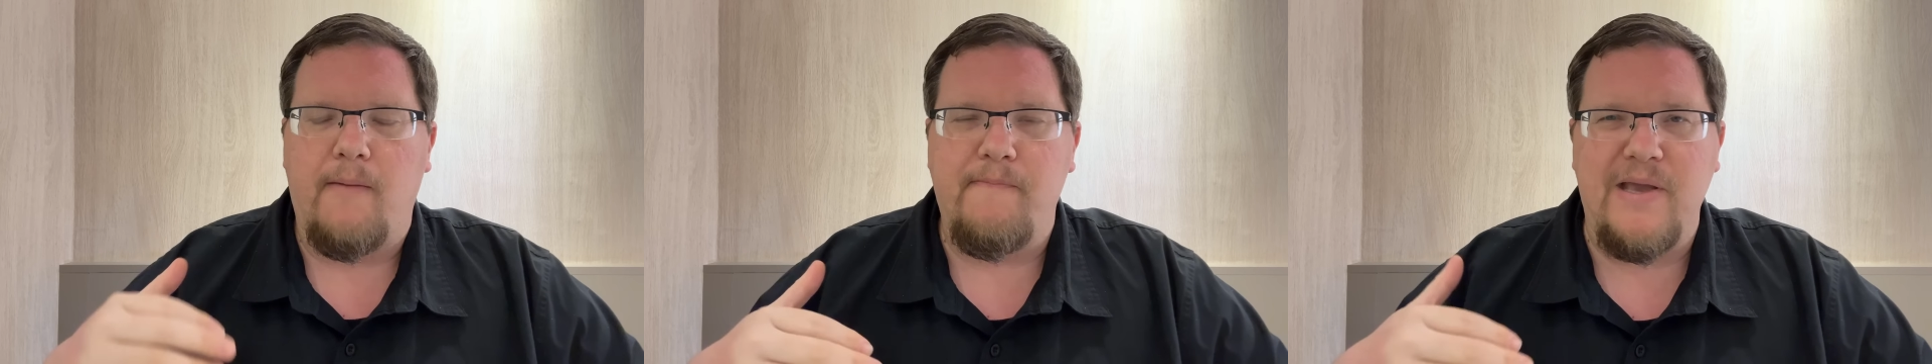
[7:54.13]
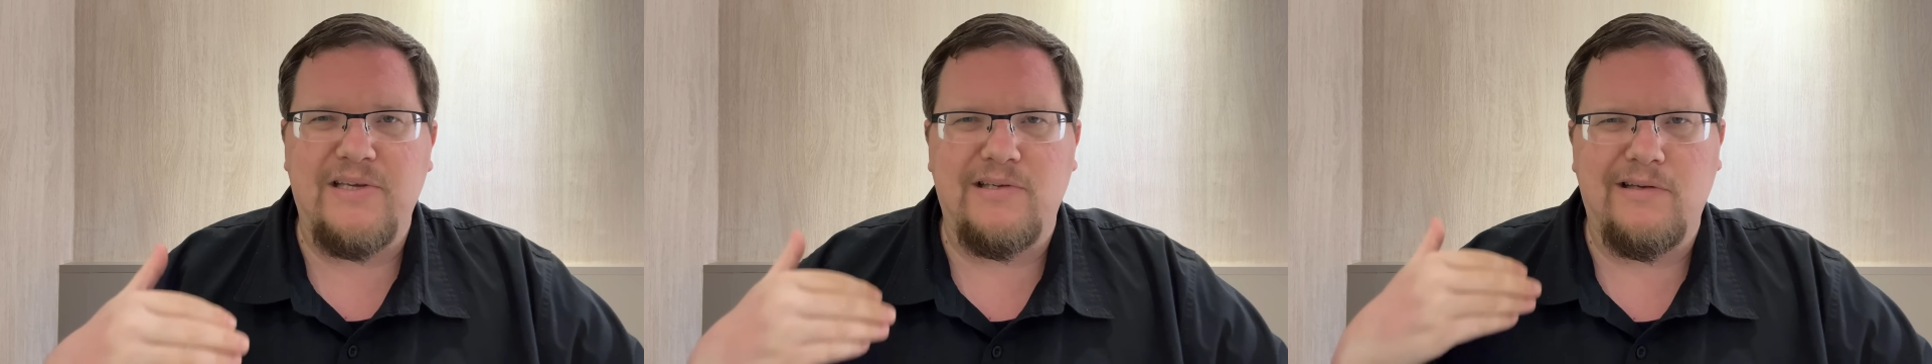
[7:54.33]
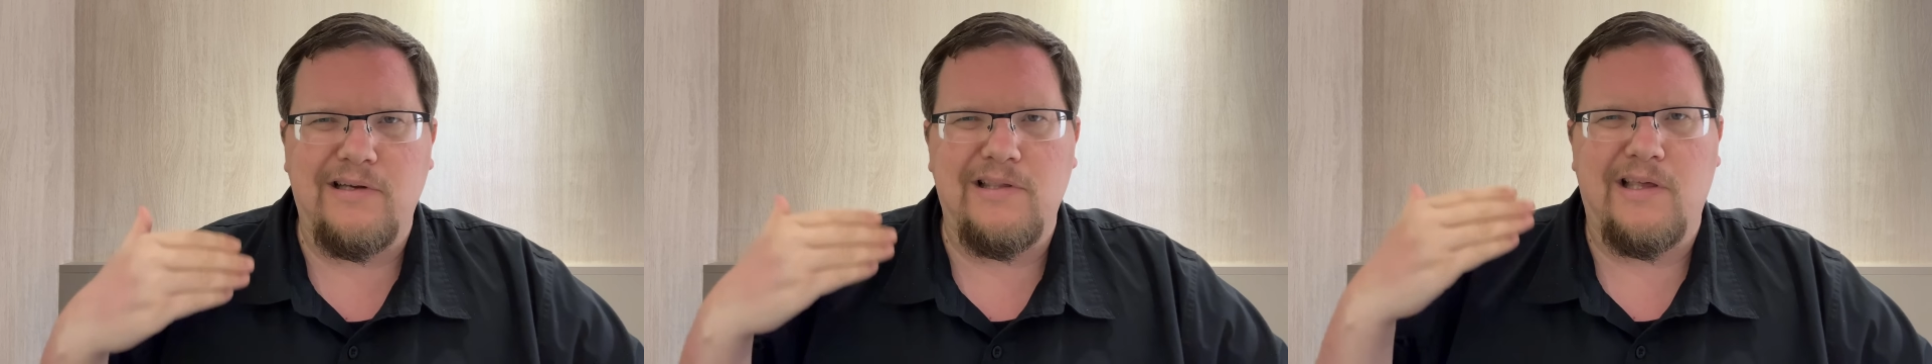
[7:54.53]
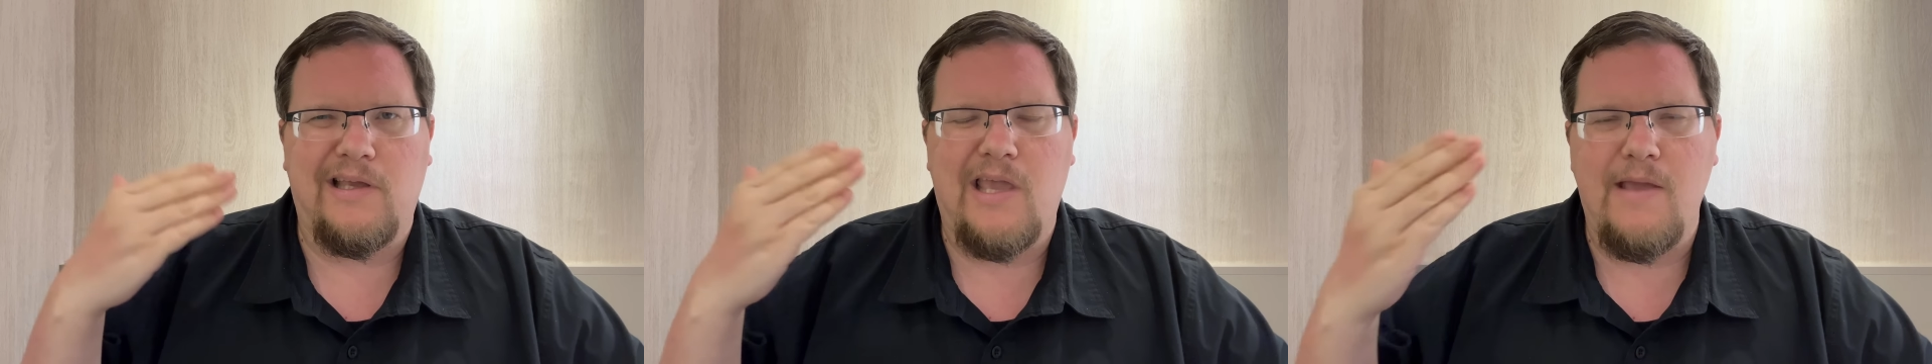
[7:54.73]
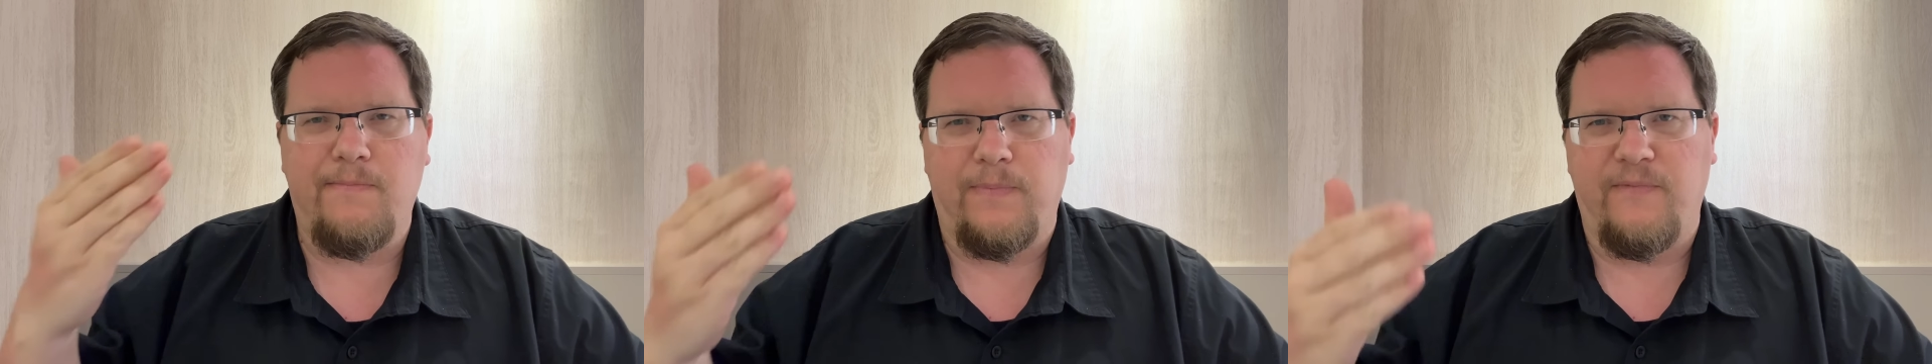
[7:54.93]
Basically, they
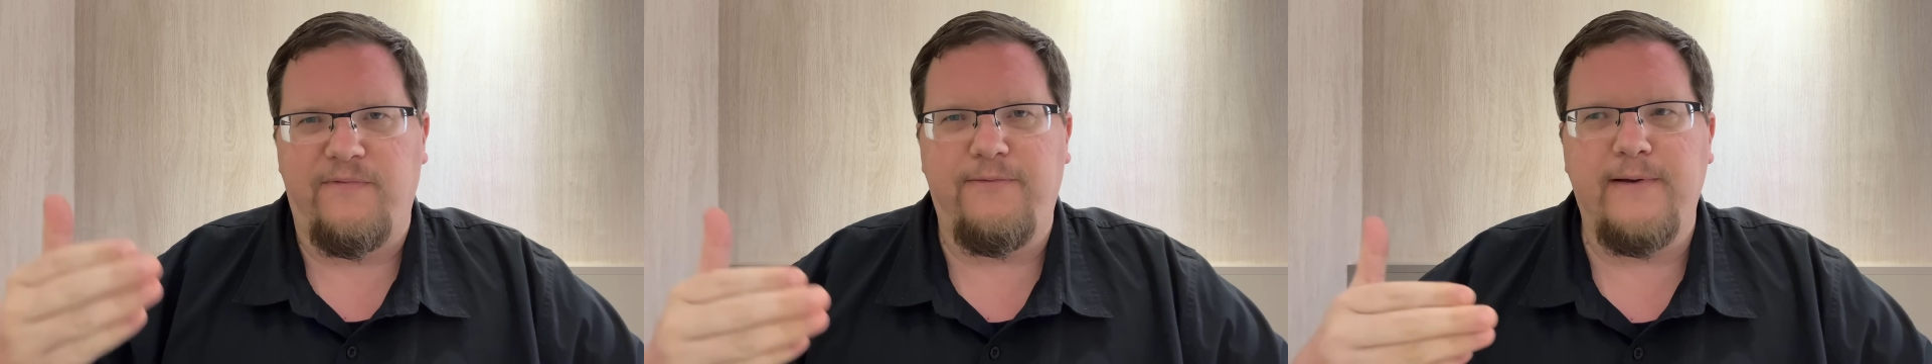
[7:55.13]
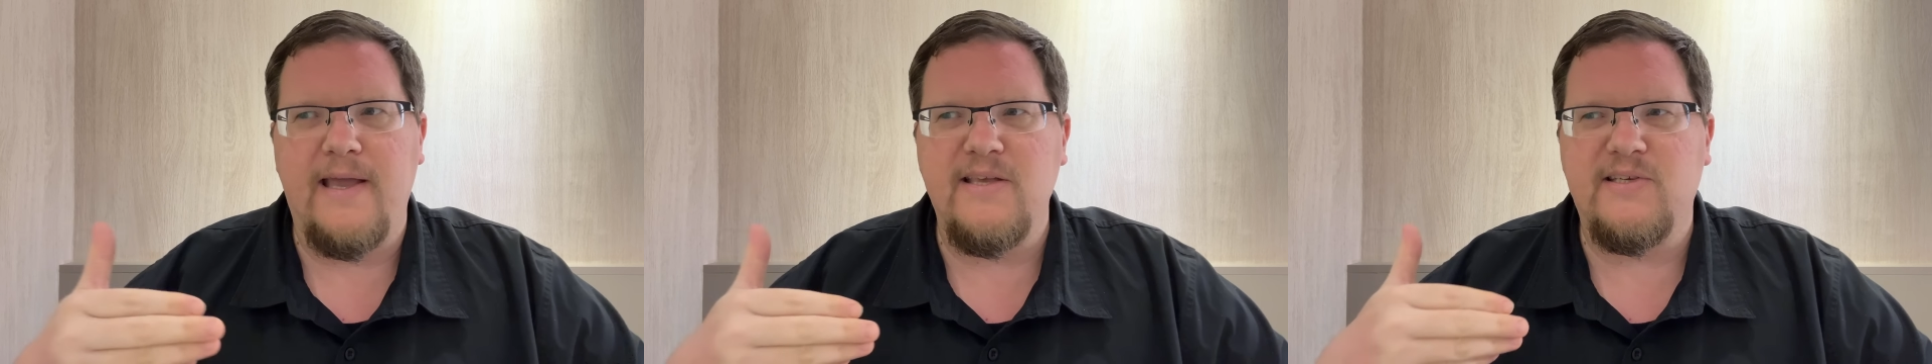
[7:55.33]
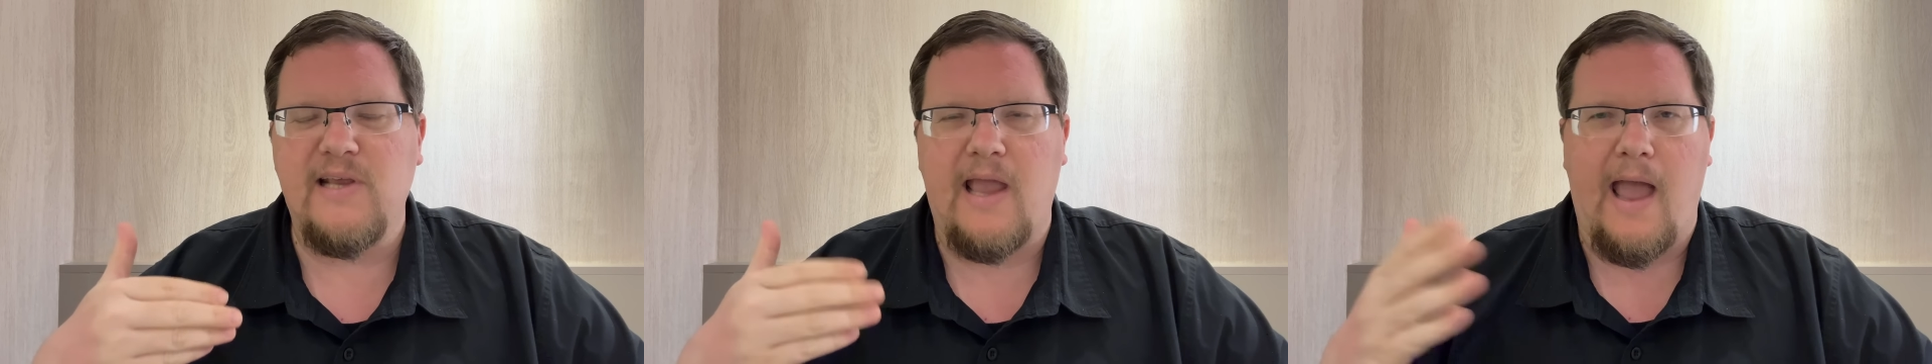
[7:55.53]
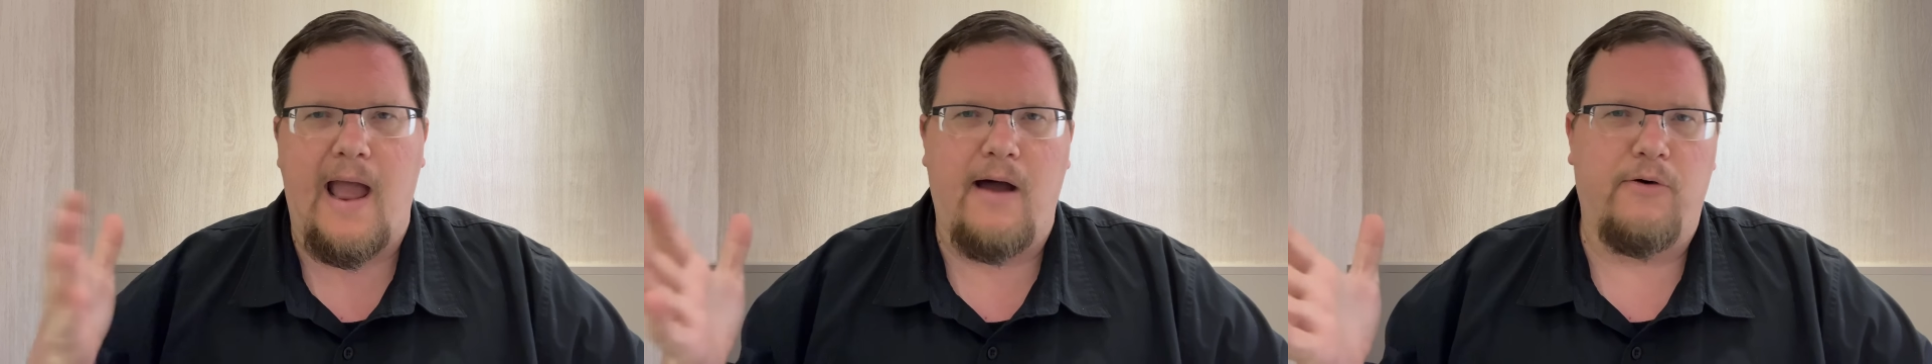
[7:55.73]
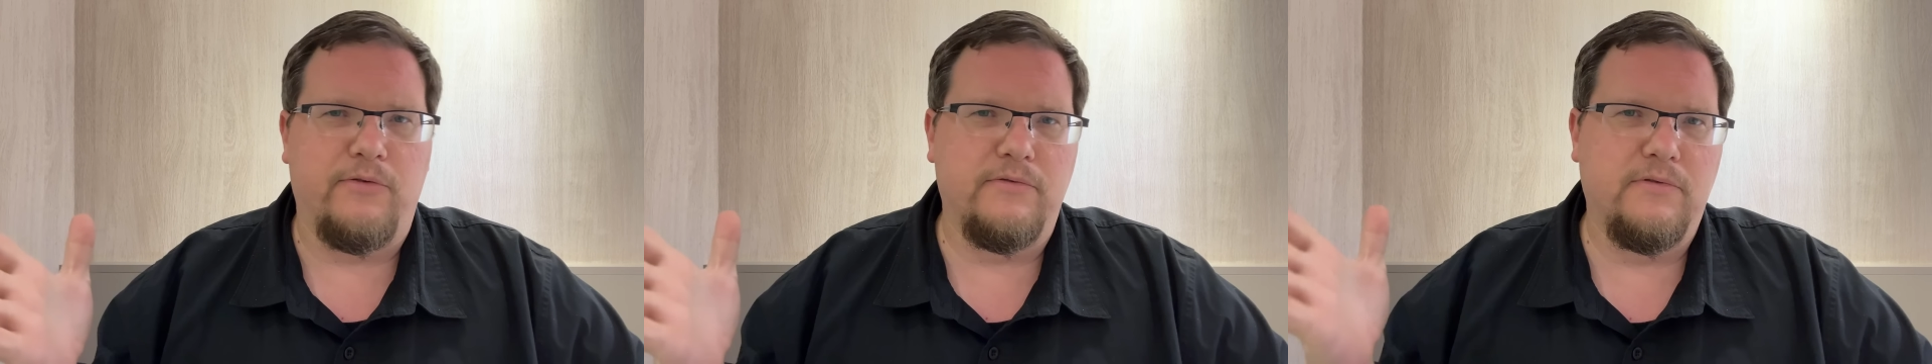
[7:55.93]
keep phasing
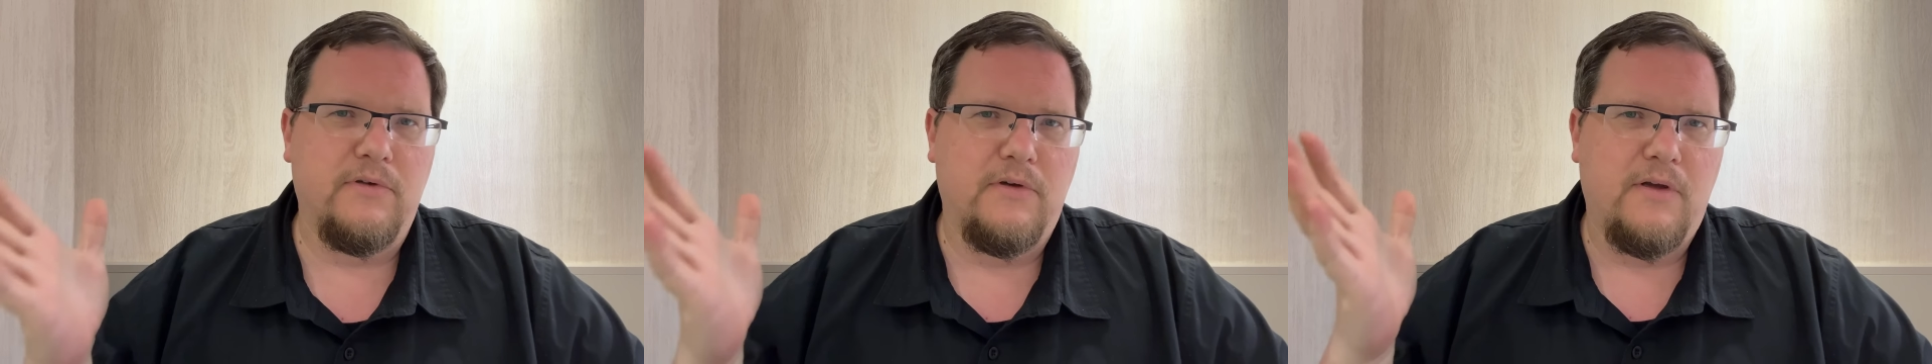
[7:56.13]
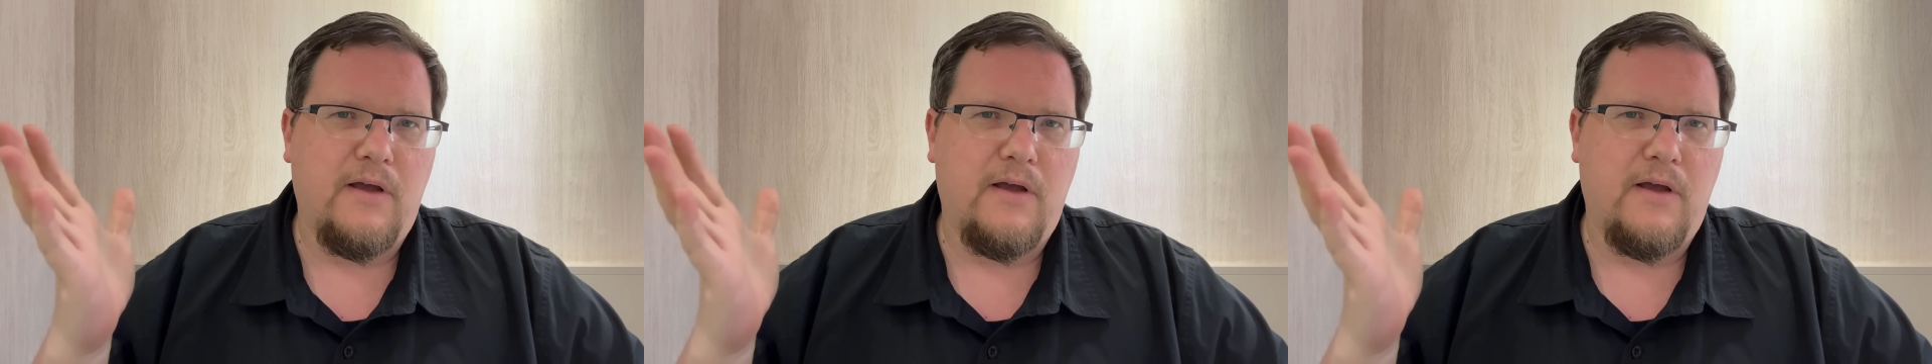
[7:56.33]
out